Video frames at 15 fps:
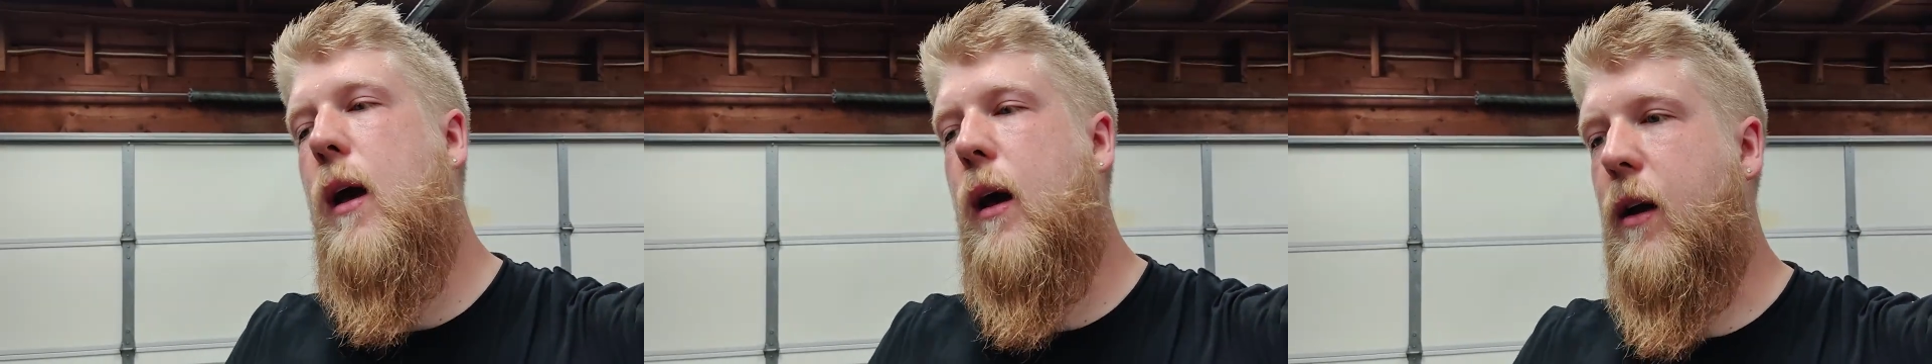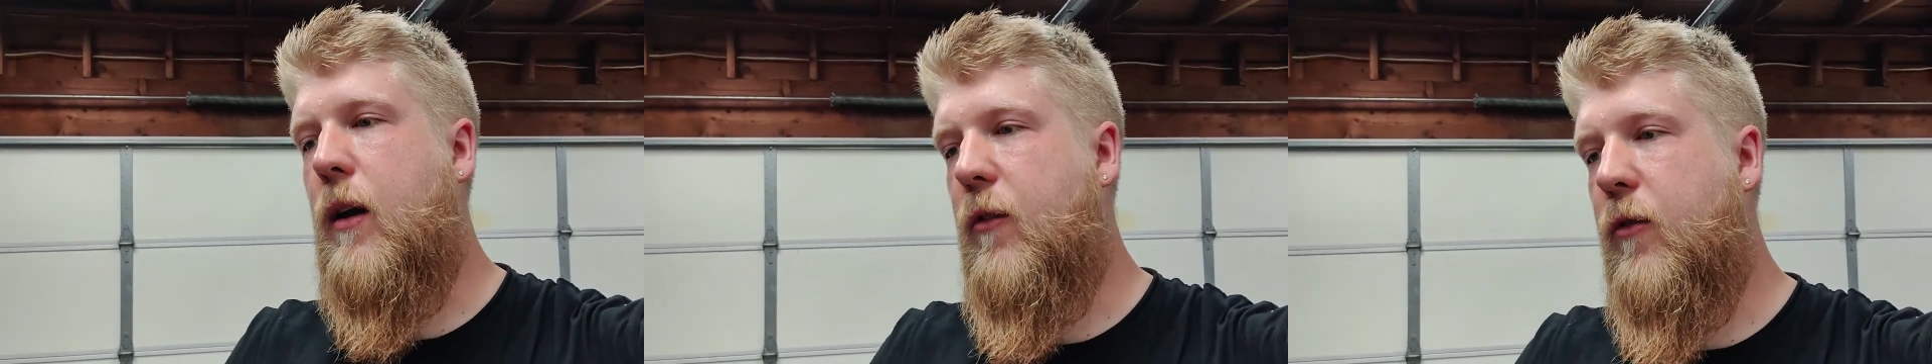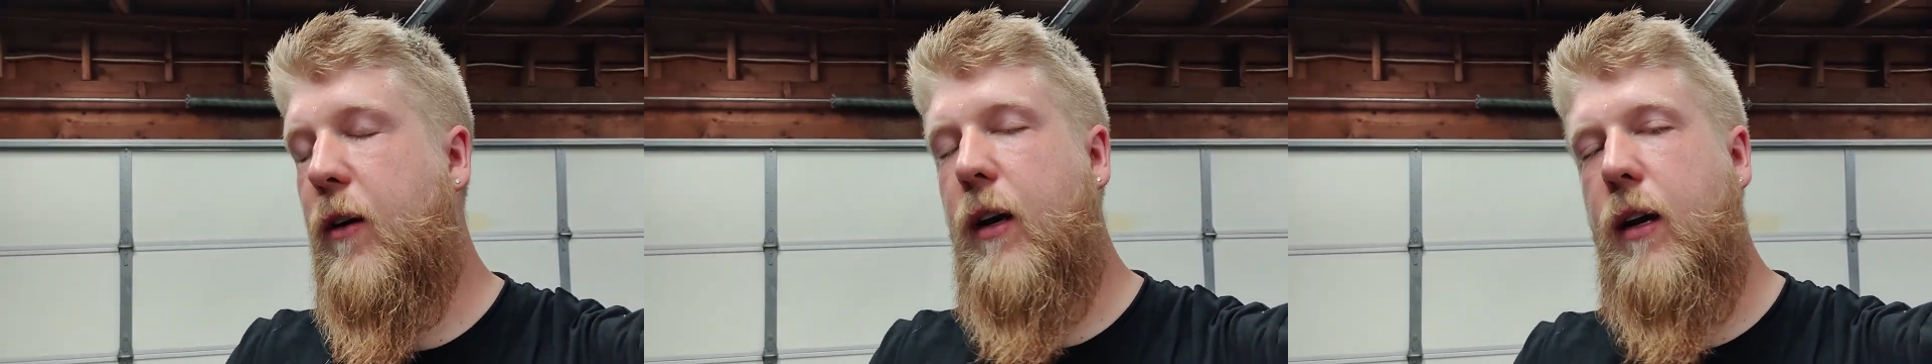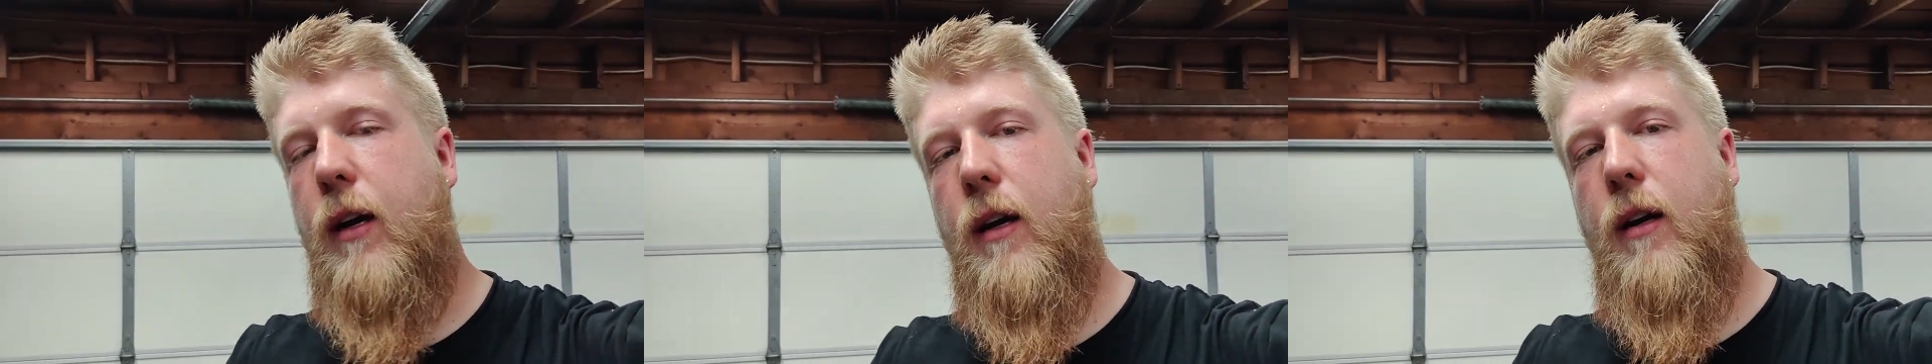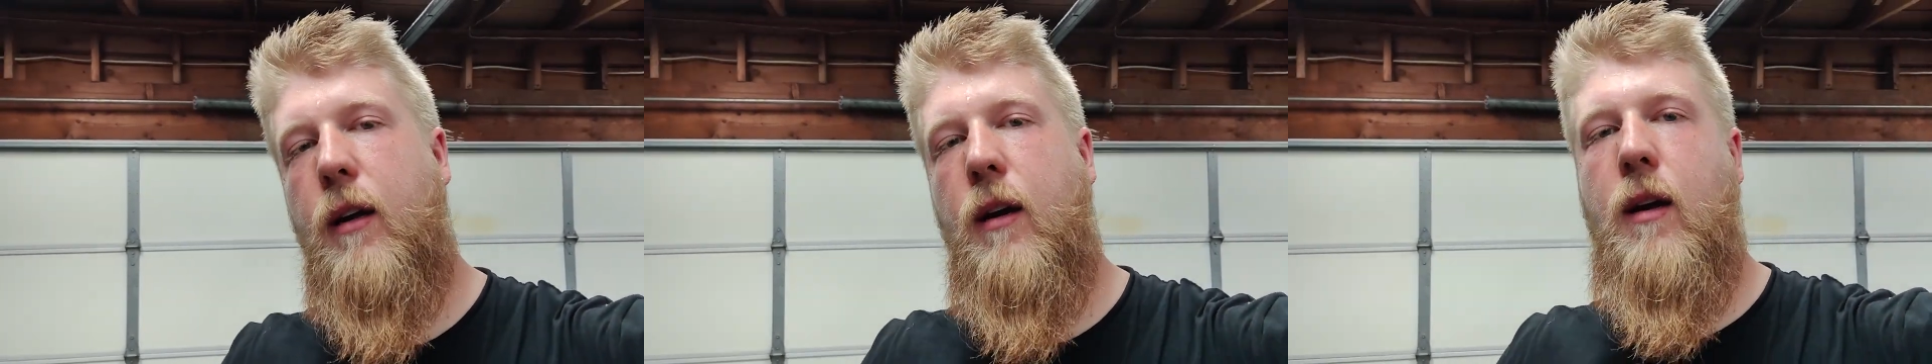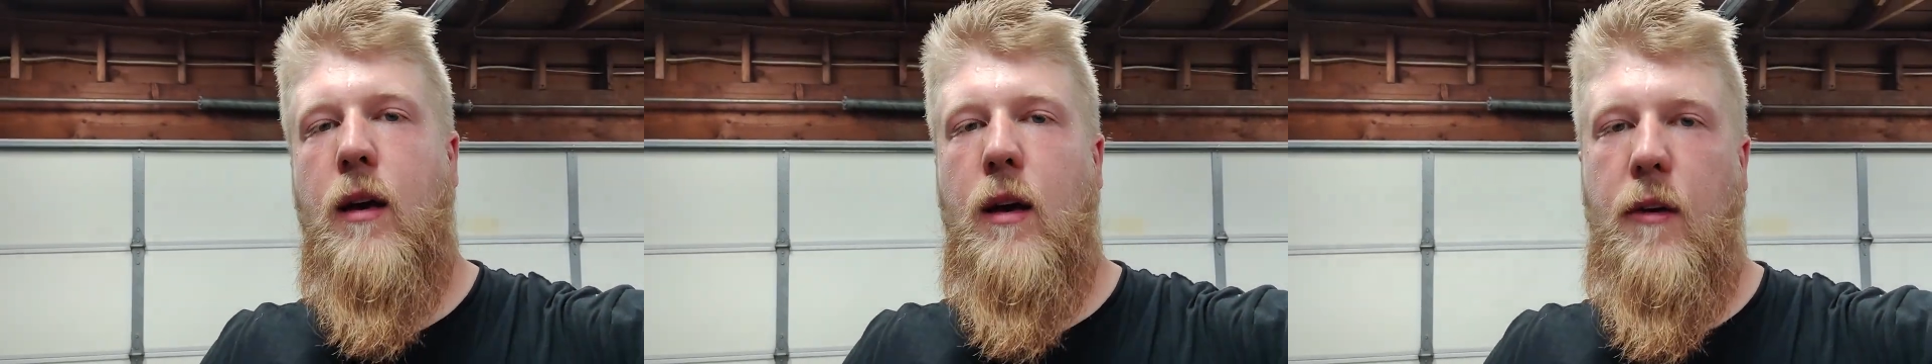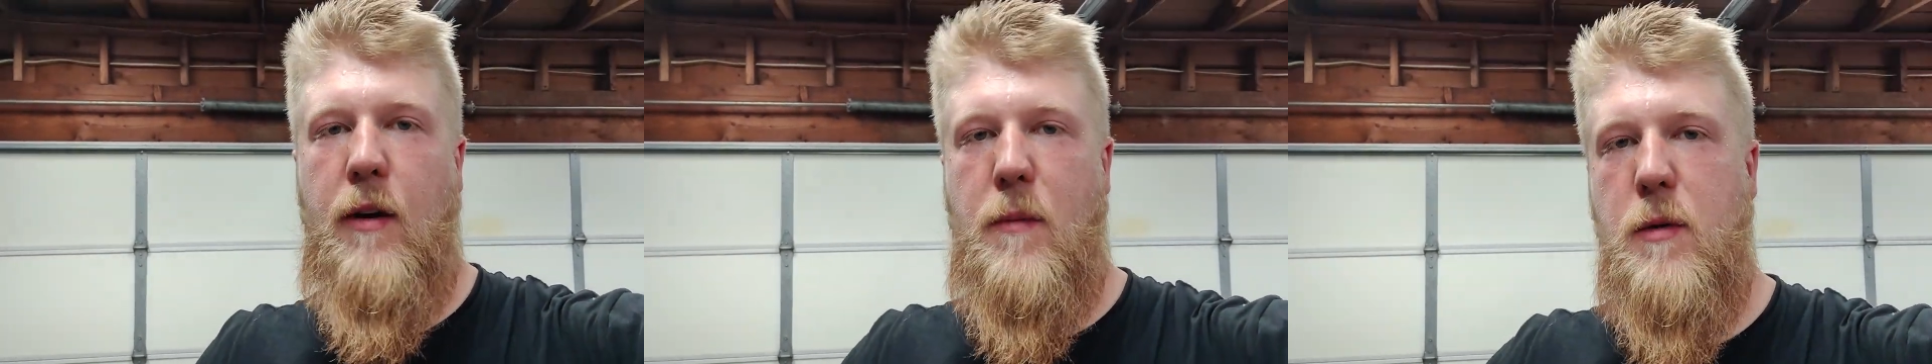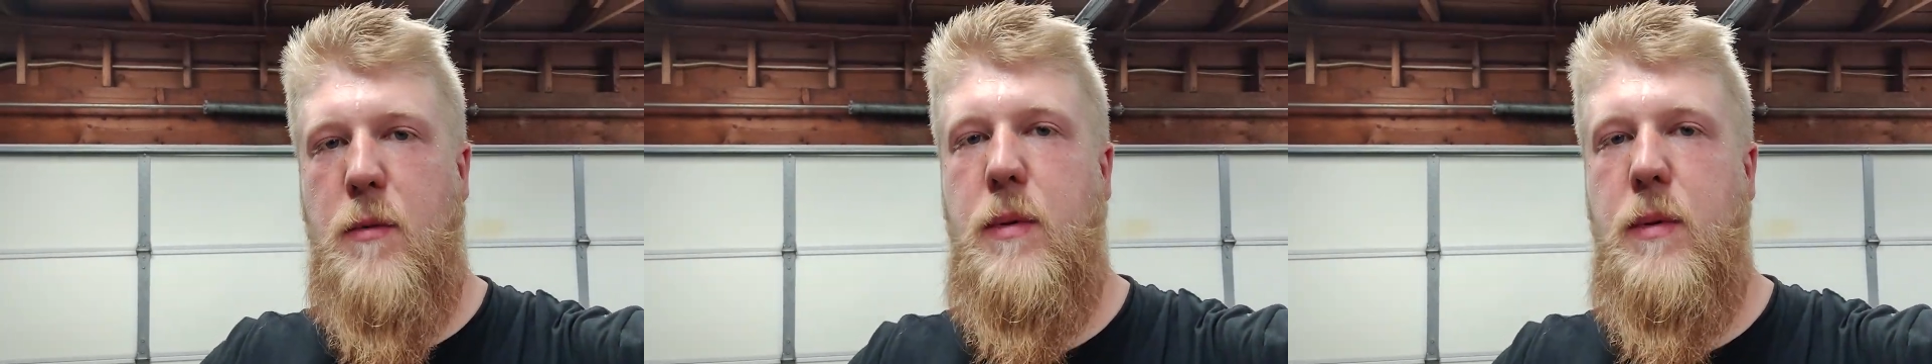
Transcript: and I figured if I'm going